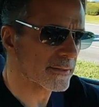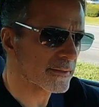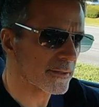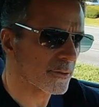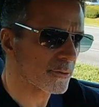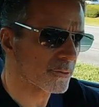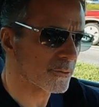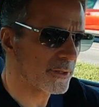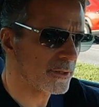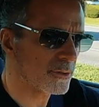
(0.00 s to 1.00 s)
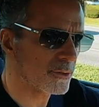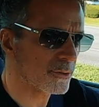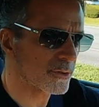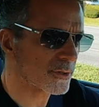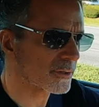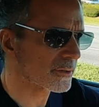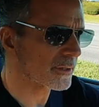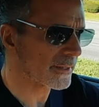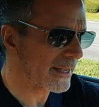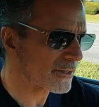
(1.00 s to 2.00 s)
So we use
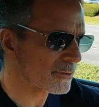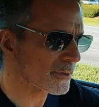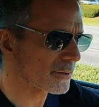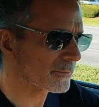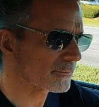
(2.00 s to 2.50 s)
Glazerite